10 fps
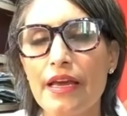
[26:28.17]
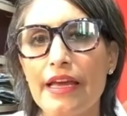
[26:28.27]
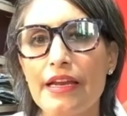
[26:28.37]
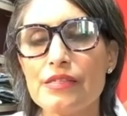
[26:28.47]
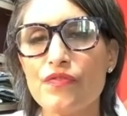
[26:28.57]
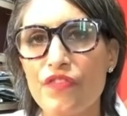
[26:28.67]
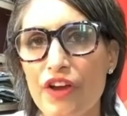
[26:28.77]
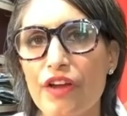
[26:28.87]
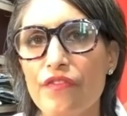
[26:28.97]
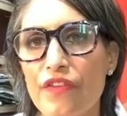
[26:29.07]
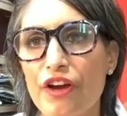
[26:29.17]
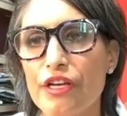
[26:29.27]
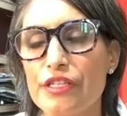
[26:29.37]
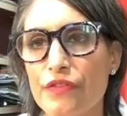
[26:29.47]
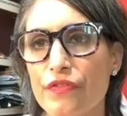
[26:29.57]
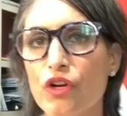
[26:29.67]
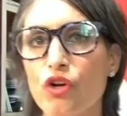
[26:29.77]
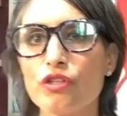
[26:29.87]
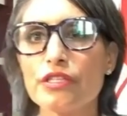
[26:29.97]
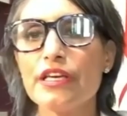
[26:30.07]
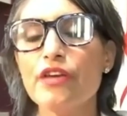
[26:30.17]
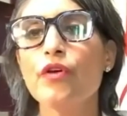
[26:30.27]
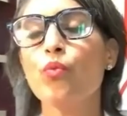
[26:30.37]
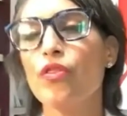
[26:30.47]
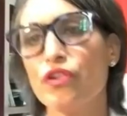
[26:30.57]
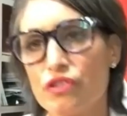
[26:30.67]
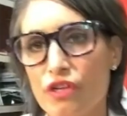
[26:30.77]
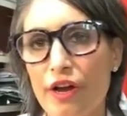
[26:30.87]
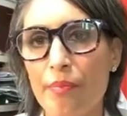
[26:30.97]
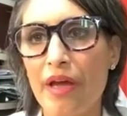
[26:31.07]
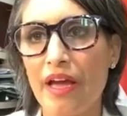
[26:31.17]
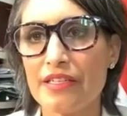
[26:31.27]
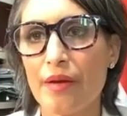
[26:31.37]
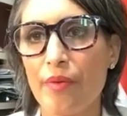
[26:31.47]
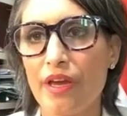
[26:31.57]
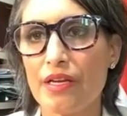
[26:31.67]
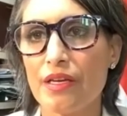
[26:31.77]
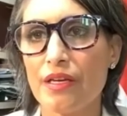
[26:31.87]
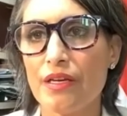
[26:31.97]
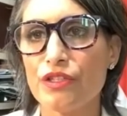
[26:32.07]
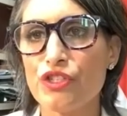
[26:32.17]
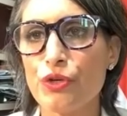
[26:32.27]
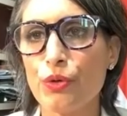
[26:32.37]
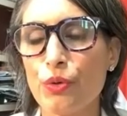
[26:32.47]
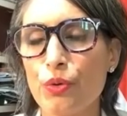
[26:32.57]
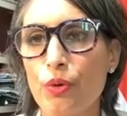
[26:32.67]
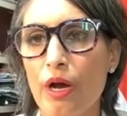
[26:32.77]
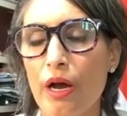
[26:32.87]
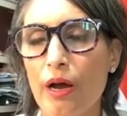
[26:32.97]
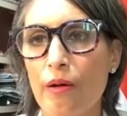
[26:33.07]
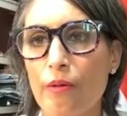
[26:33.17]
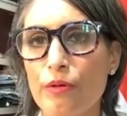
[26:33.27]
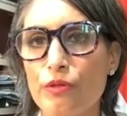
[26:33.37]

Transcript: it is very very difficult even when there's not a pandemic to uh,